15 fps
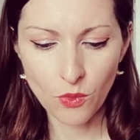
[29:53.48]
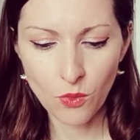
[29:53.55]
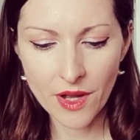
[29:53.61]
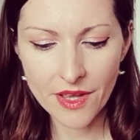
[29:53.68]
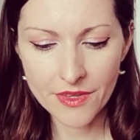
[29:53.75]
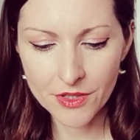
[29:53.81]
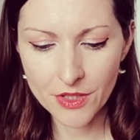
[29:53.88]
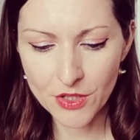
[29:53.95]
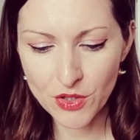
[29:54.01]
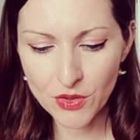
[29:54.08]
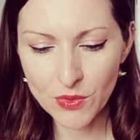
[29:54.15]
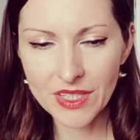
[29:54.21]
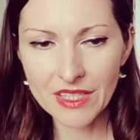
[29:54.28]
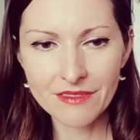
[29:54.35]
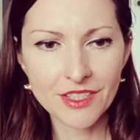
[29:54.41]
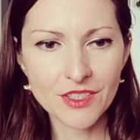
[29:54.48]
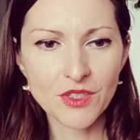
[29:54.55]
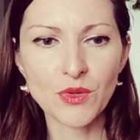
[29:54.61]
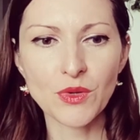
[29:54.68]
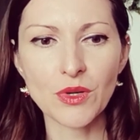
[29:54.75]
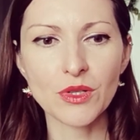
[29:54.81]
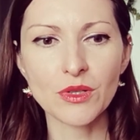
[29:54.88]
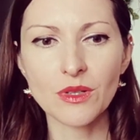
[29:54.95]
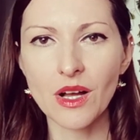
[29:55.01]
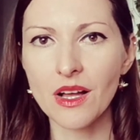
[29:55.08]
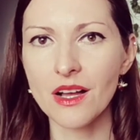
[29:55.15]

Whether you give it your